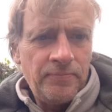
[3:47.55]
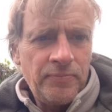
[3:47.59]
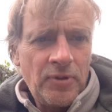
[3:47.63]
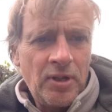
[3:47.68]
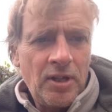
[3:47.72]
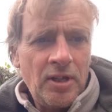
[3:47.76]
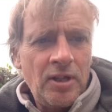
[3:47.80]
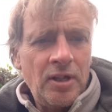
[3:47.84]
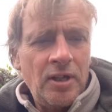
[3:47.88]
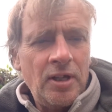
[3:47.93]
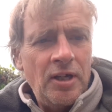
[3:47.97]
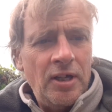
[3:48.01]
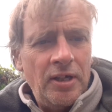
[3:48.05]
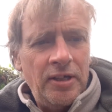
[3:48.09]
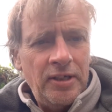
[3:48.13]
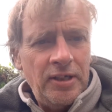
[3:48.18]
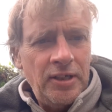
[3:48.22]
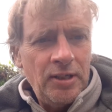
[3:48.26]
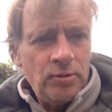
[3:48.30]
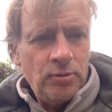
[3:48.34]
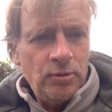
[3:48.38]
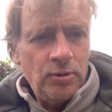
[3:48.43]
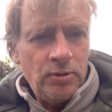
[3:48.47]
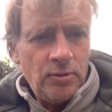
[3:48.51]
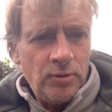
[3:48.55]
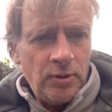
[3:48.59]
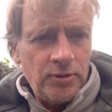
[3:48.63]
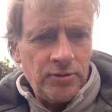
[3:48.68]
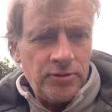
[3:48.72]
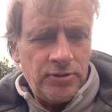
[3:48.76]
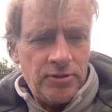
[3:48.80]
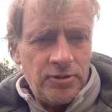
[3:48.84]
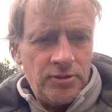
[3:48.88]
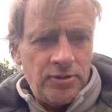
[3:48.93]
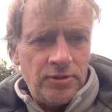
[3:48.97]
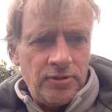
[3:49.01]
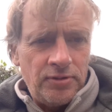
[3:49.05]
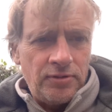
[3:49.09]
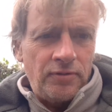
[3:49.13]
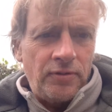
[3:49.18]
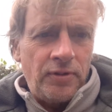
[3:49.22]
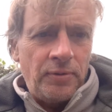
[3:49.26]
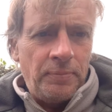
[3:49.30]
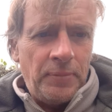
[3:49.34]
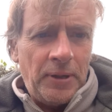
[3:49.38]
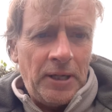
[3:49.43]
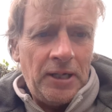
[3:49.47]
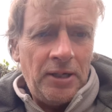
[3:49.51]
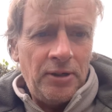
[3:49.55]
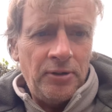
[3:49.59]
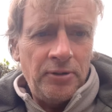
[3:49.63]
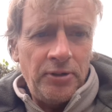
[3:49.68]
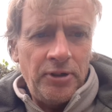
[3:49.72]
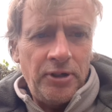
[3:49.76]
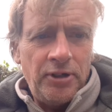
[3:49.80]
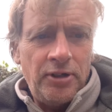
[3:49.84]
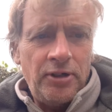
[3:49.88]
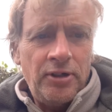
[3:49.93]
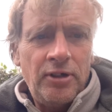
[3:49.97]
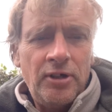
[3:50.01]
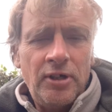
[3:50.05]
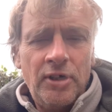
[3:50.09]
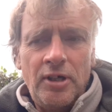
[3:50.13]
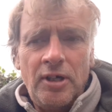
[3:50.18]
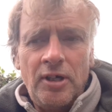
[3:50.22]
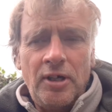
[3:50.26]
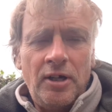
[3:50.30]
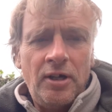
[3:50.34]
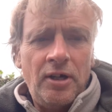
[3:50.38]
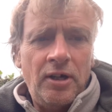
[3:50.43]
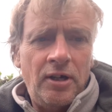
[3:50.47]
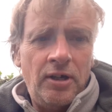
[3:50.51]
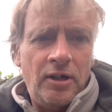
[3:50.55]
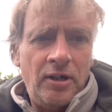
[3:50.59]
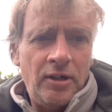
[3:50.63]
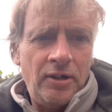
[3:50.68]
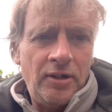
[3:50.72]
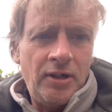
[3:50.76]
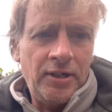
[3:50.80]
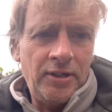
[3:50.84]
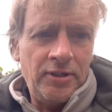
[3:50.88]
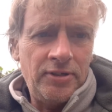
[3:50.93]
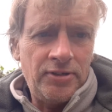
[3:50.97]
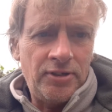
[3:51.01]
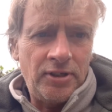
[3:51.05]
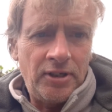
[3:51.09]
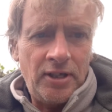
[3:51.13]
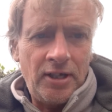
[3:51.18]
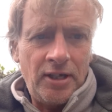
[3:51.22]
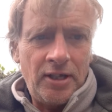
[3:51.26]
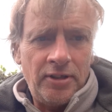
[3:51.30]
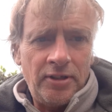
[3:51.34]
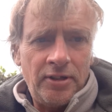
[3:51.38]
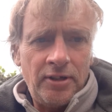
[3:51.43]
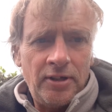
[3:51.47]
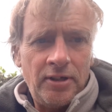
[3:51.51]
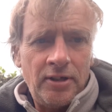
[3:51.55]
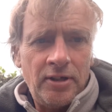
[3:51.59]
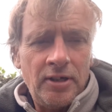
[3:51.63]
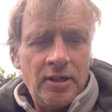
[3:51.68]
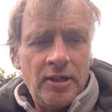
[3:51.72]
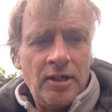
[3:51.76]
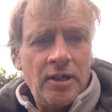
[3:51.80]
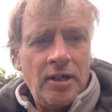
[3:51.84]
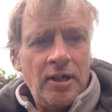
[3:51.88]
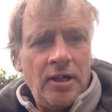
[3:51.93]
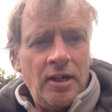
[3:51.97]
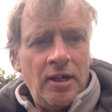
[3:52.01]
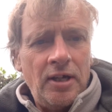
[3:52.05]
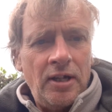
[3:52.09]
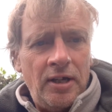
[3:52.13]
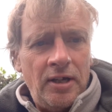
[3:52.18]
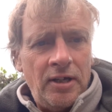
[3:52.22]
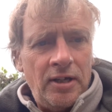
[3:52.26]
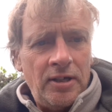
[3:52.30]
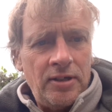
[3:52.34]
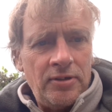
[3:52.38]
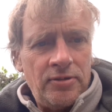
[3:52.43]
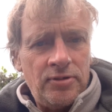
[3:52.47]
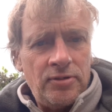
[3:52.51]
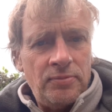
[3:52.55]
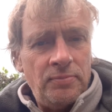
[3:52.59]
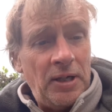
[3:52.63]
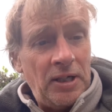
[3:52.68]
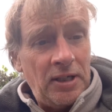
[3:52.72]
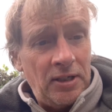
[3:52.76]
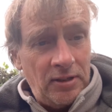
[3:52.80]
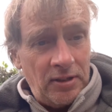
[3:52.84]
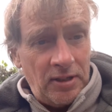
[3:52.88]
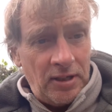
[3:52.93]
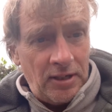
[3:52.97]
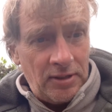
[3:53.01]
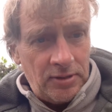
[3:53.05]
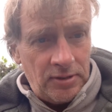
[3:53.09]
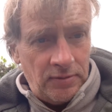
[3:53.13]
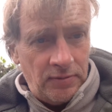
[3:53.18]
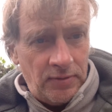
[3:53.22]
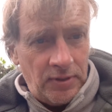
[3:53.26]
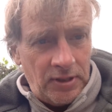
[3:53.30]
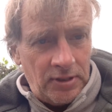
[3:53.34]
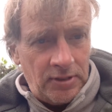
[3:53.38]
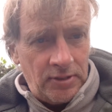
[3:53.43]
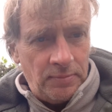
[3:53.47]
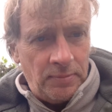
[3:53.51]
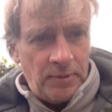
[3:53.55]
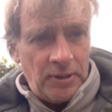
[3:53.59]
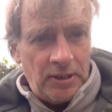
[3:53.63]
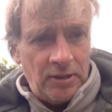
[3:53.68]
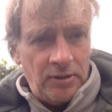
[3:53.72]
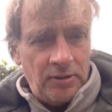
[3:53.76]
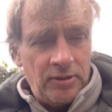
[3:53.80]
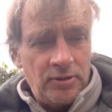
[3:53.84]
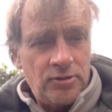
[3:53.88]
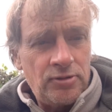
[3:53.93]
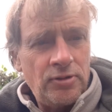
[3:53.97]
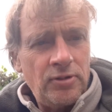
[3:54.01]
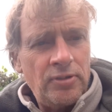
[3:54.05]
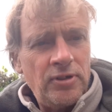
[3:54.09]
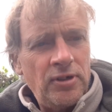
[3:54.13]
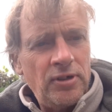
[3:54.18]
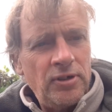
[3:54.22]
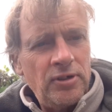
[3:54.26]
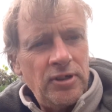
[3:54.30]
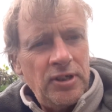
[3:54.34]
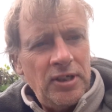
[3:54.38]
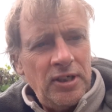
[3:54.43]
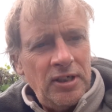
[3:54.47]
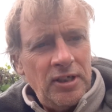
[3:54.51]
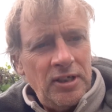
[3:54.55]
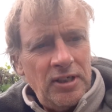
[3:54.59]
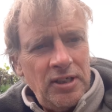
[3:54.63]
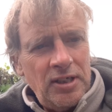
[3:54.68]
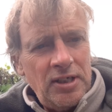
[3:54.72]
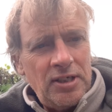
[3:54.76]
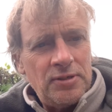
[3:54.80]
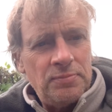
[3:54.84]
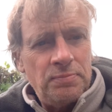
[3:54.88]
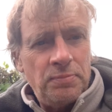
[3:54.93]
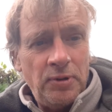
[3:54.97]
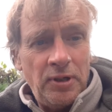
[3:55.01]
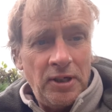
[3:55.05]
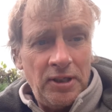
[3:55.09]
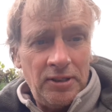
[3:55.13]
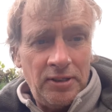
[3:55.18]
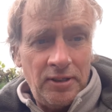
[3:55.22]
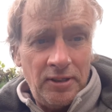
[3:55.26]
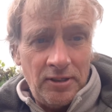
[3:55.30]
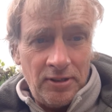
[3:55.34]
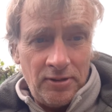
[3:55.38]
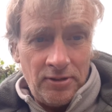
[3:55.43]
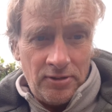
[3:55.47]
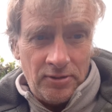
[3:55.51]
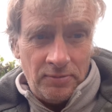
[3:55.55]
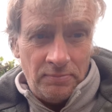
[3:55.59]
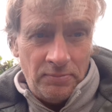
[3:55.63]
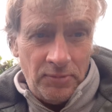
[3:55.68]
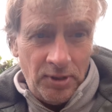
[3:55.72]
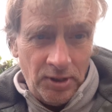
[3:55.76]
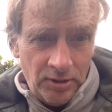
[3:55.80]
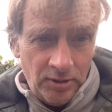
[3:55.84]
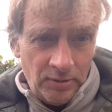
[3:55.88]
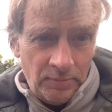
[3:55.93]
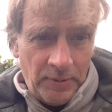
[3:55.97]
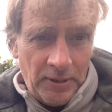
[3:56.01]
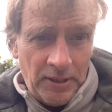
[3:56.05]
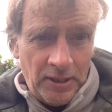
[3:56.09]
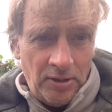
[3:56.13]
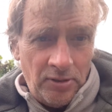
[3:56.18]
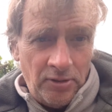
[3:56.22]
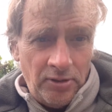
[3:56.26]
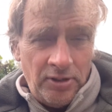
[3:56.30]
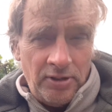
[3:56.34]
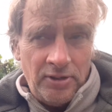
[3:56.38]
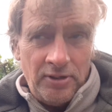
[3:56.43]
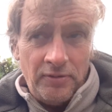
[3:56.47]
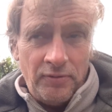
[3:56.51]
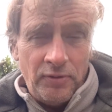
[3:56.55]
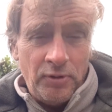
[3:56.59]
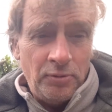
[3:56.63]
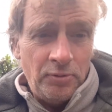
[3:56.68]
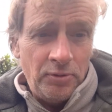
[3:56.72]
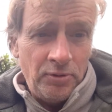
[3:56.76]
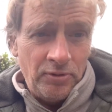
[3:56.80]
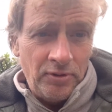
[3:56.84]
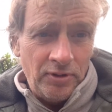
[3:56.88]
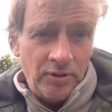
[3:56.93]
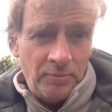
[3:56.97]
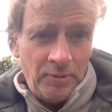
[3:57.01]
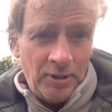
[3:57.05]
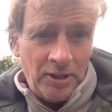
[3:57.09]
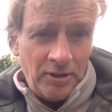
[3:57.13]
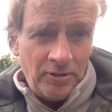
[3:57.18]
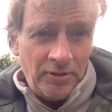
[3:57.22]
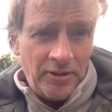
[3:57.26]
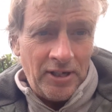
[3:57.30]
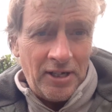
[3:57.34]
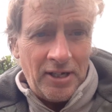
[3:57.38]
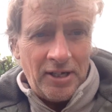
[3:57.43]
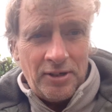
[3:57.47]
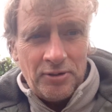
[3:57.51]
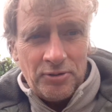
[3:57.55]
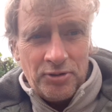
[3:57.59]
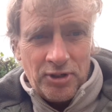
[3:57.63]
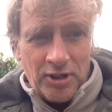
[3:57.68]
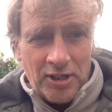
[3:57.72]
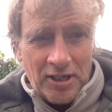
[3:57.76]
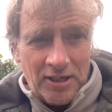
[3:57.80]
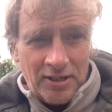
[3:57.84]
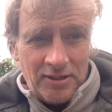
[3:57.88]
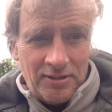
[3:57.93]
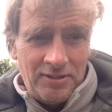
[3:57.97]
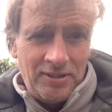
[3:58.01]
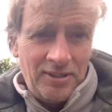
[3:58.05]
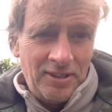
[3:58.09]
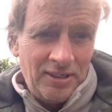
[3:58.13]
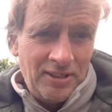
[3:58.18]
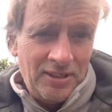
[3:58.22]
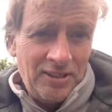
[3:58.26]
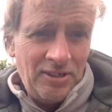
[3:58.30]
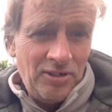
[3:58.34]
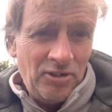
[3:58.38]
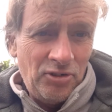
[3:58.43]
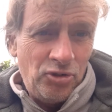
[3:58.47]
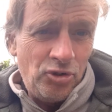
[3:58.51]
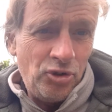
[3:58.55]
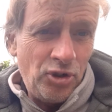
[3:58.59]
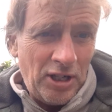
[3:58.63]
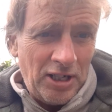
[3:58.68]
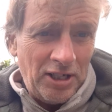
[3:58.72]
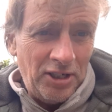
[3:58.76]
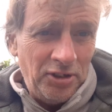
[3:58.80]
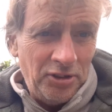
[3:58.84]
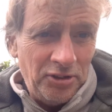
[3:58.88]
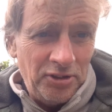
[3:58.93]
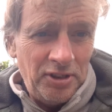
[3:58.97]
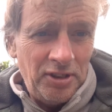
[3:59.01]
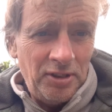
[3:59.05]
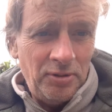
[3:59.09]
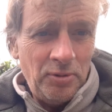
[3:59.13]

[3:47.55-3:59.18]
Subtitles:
And equal quantities of the powder are added together to make the activator powder. So the honey is blended into milk powder. If you wonder about that, how do you get dried honey?